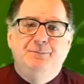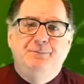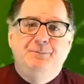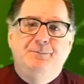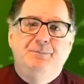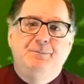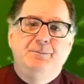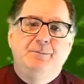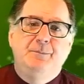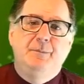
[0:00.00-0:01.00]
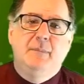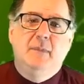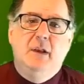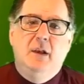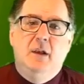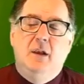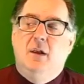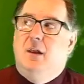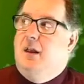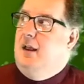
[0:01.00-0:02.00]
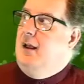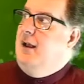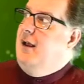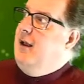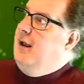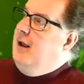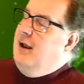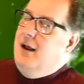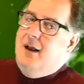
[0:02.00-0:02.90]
No one is speaking in this clip.